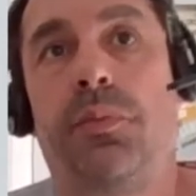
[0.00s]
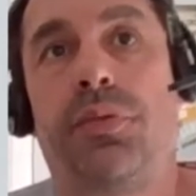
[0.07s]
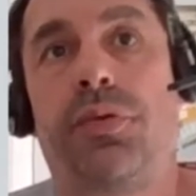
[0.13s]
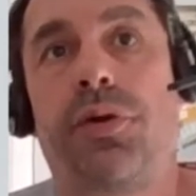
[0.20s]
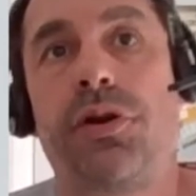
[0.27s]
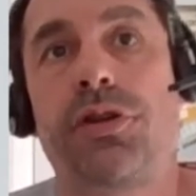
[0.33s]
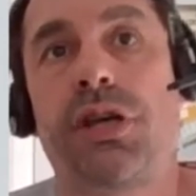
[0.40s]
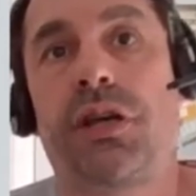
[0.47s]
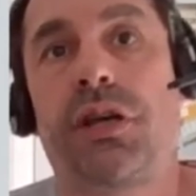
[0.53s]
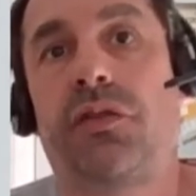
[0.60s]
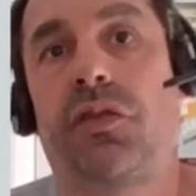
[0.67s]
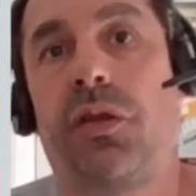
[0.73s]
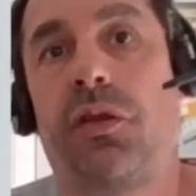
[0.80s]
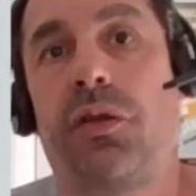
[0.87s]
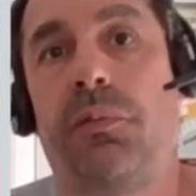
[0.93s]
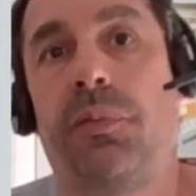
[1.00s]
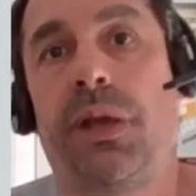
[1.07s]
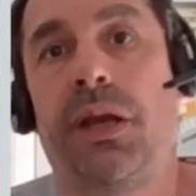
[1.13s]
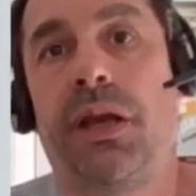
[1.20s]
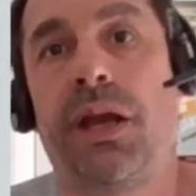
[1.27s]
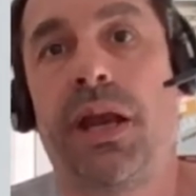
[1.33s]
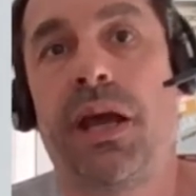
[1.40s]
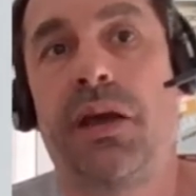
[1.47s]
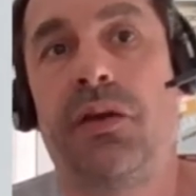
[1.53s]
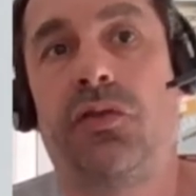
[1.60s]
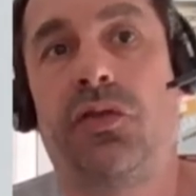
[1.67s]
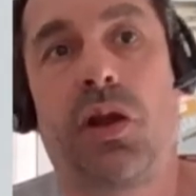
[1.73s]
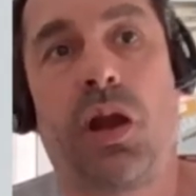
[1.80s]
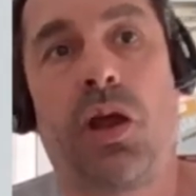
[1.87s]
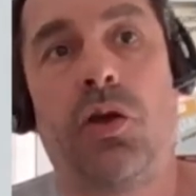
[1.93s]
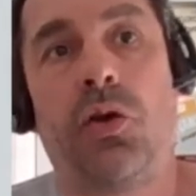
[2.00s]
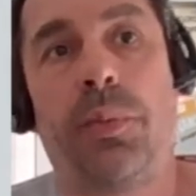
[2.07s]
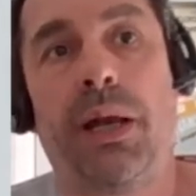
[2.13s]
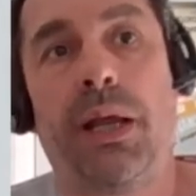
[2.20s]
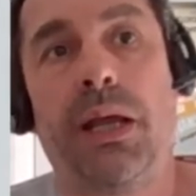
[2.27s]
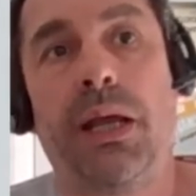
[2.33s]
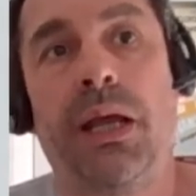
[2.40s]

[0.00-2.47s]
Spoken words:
projects that have been announced globally.